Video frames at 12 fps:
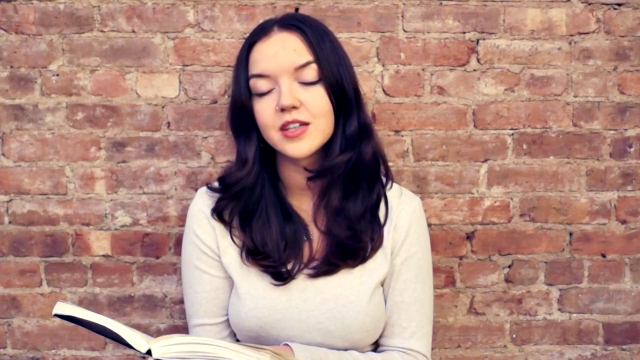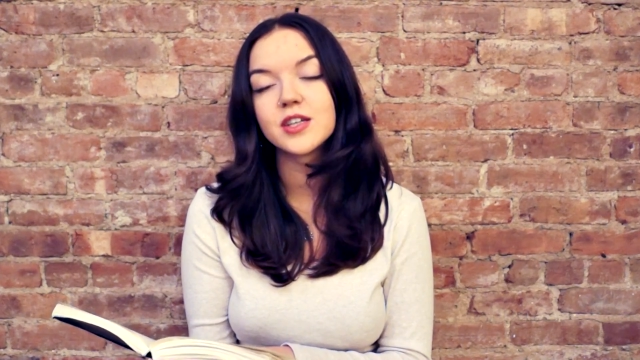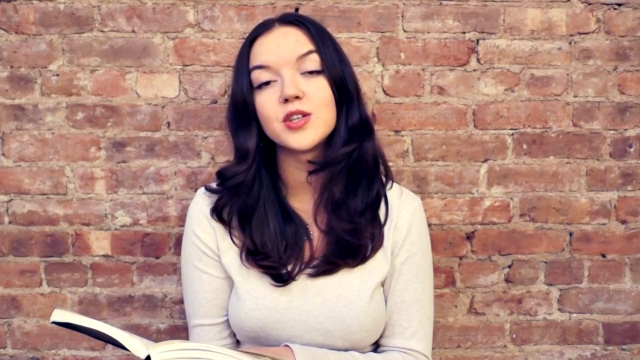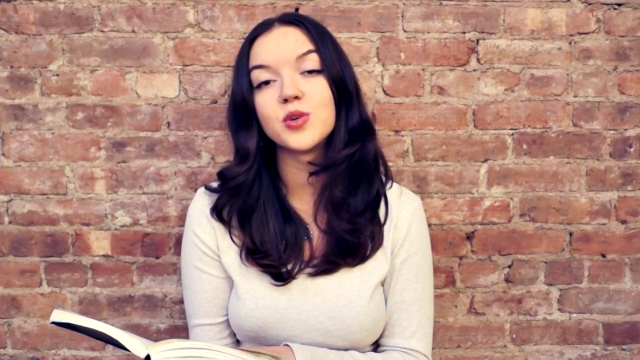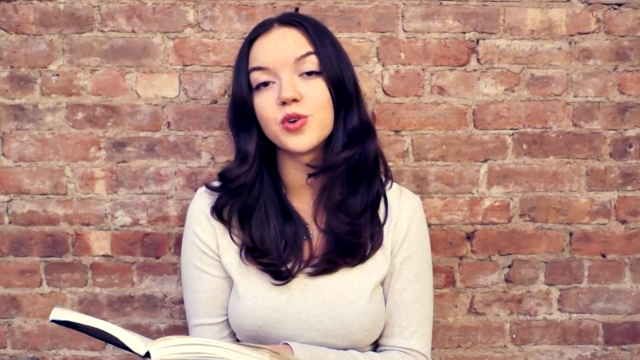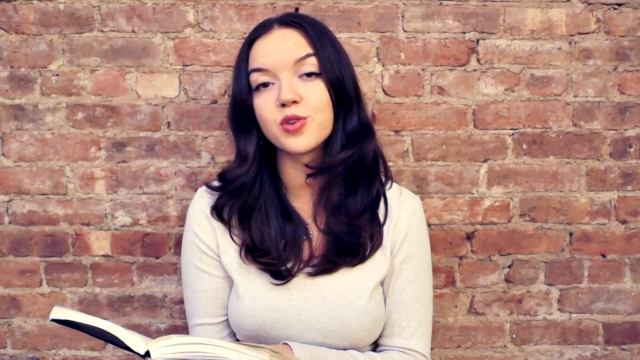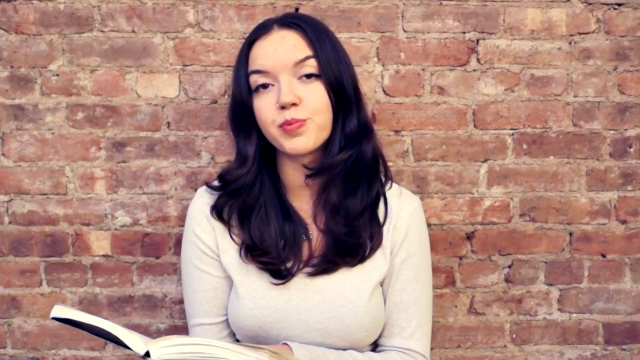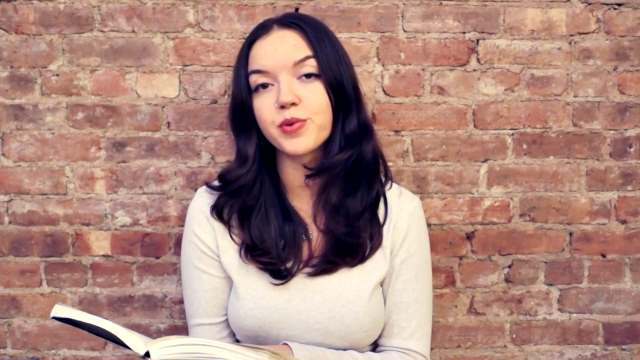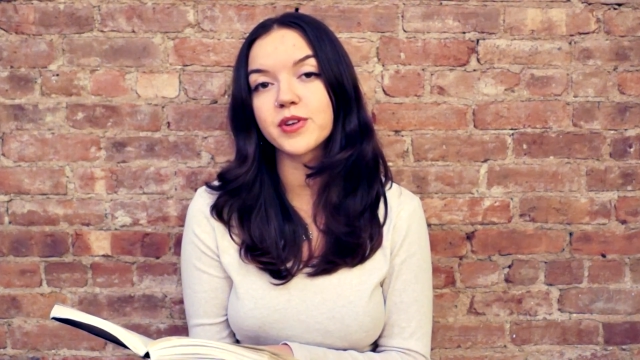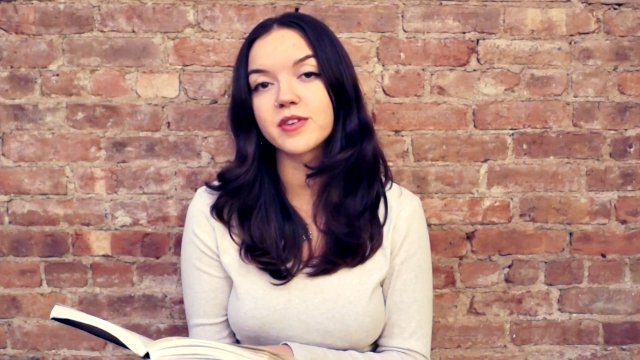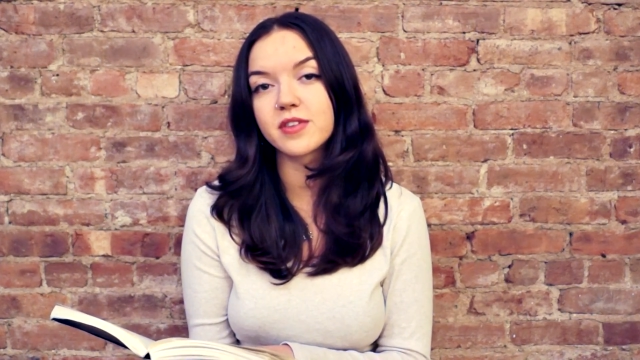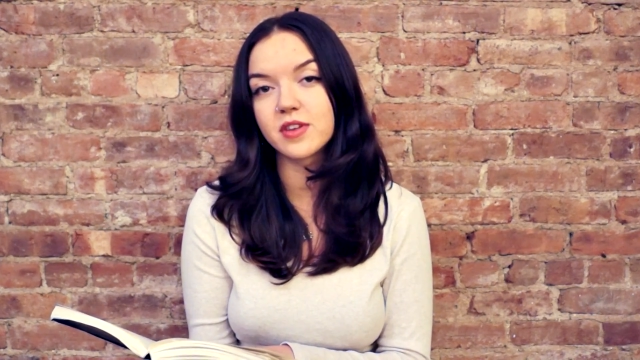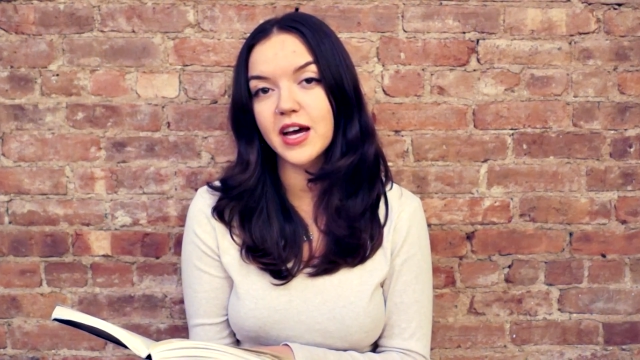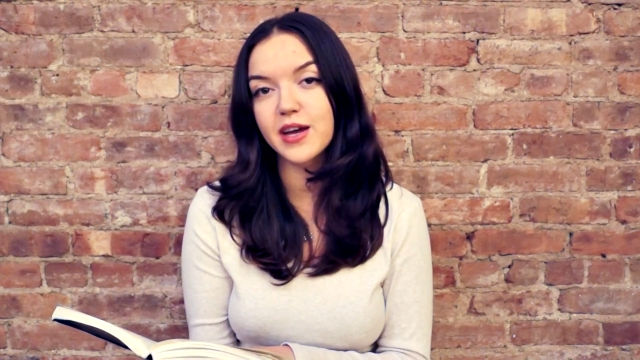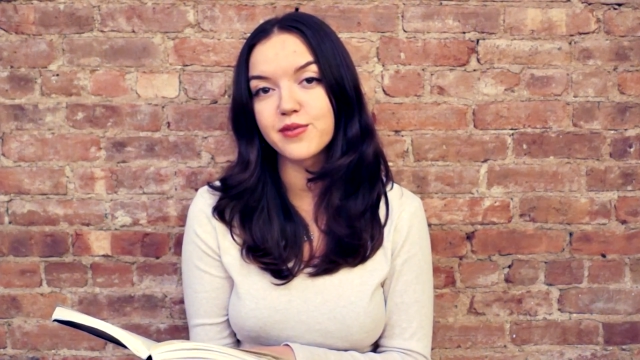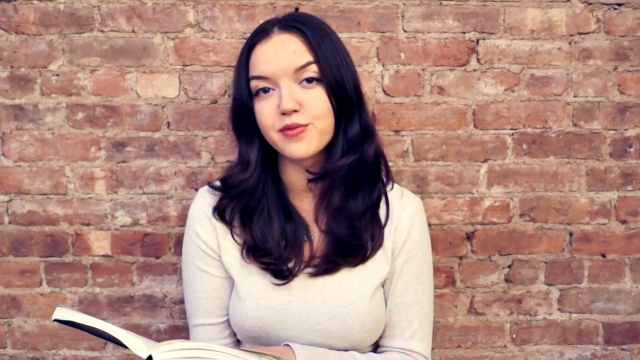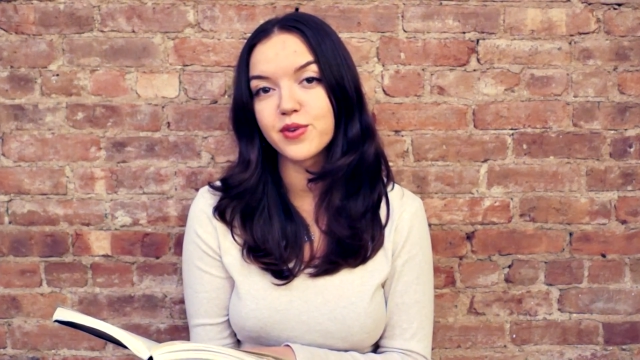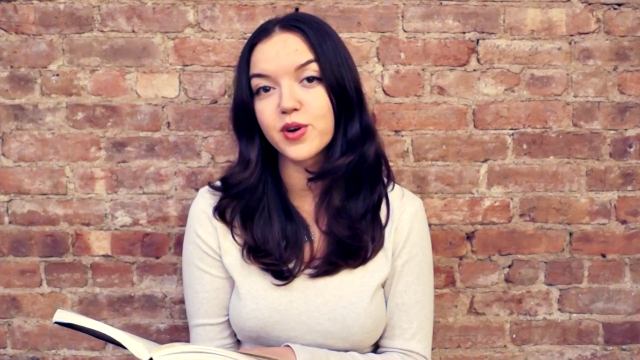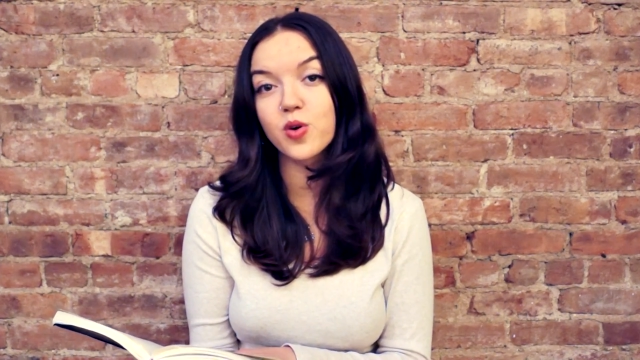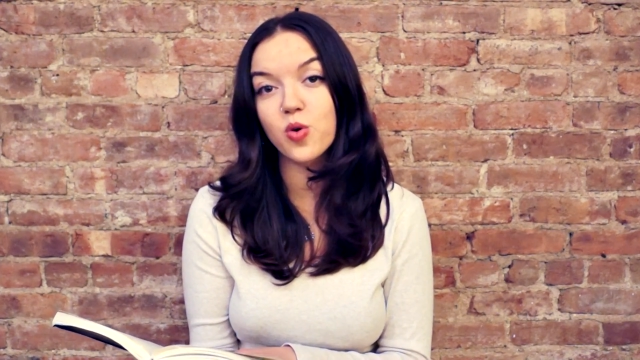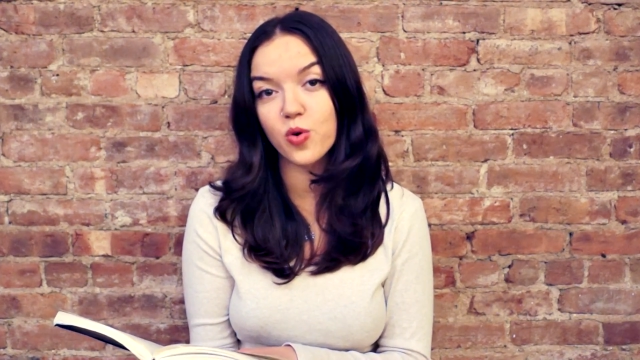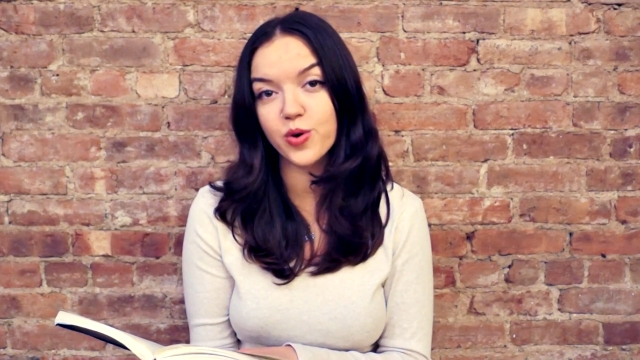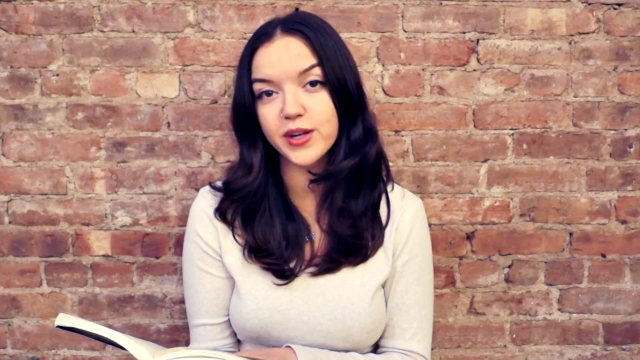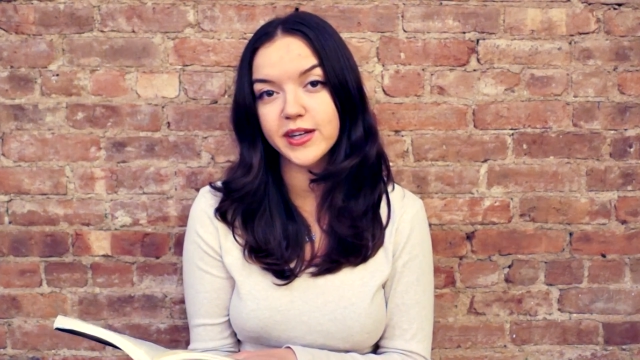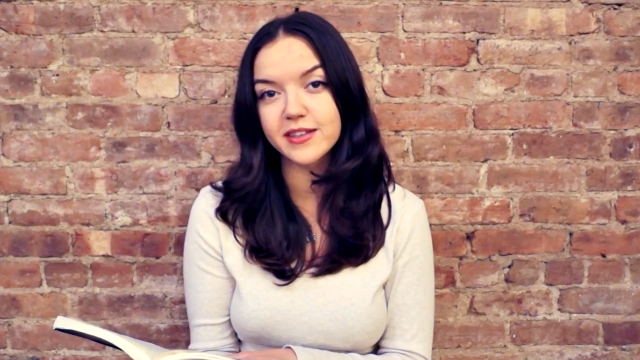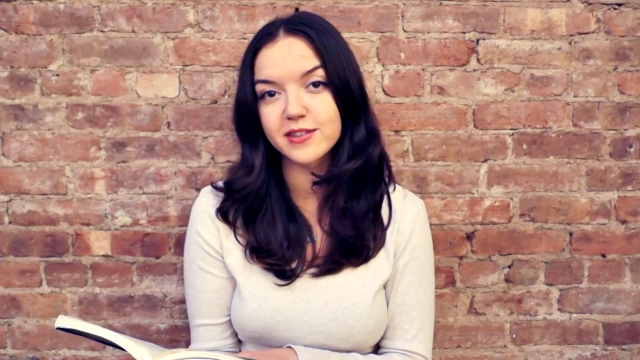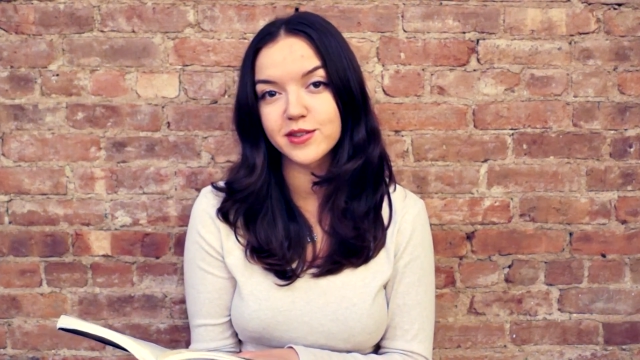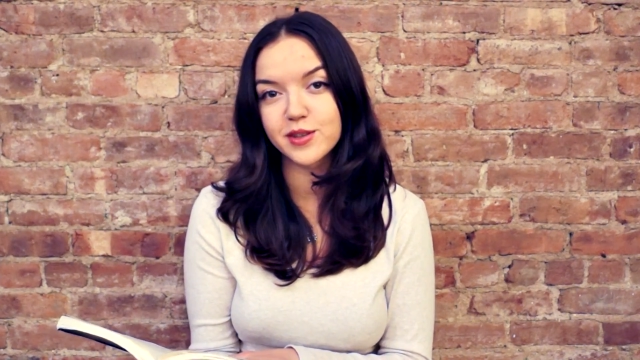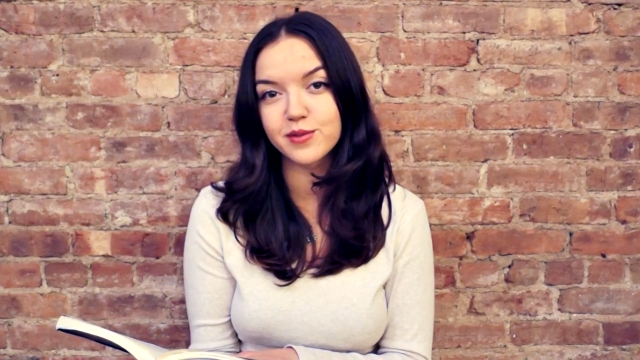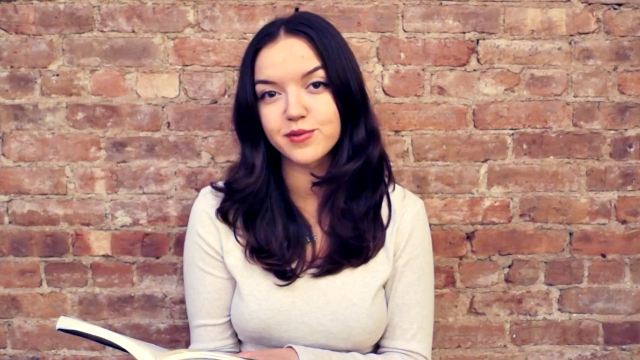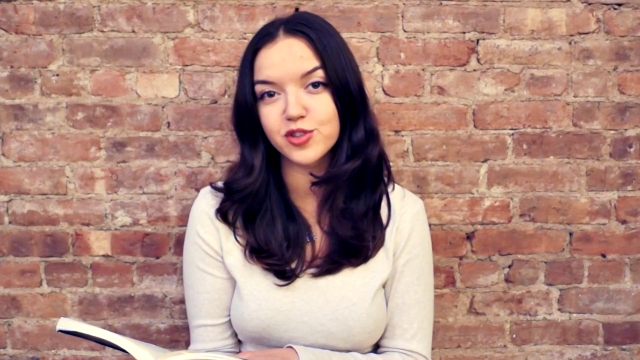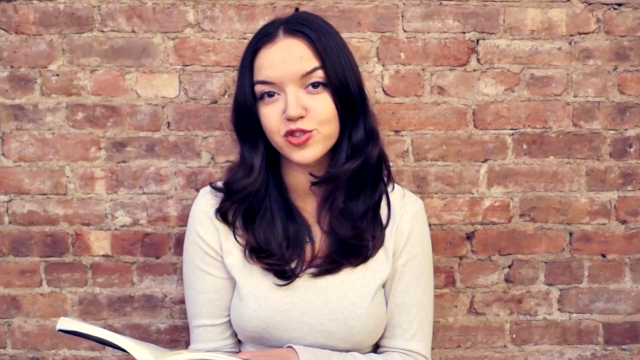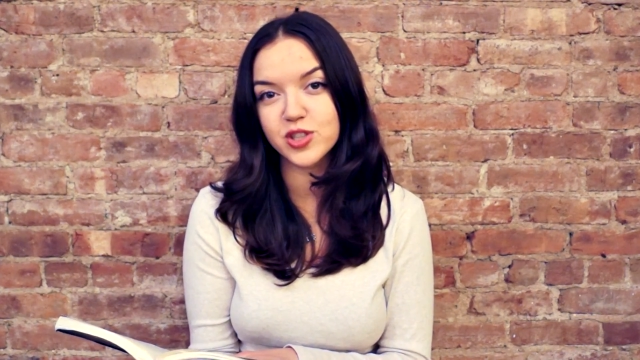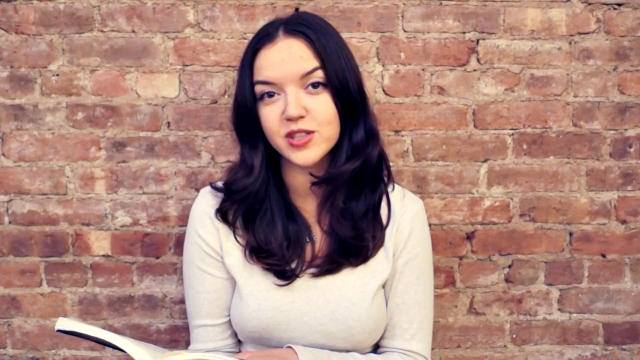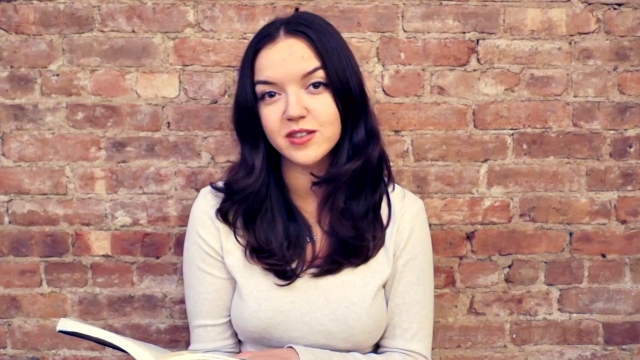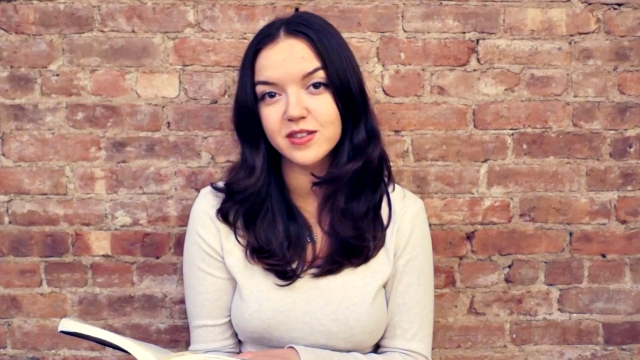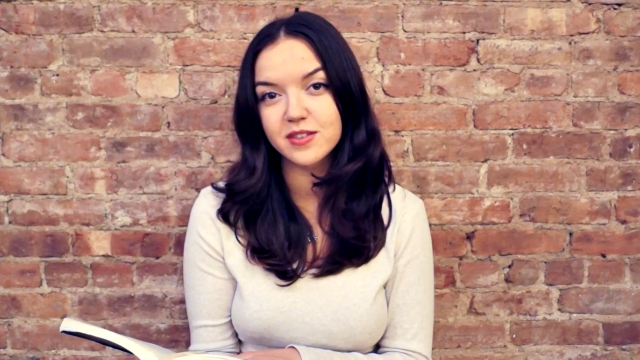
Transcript: You'll experience life according to your vision.